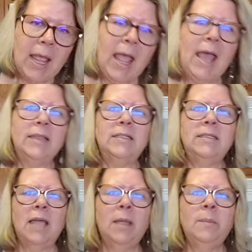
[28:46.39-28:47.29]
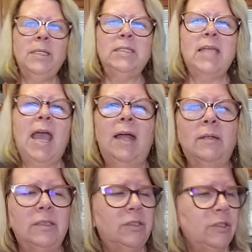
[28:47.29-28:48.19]
and the Siamese cat,
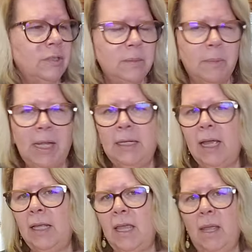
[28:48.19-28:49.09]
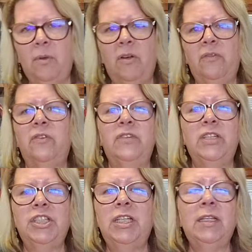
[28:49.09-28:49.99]
as soon as my dad came home from
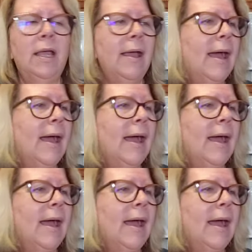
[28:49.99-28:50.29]
fishing,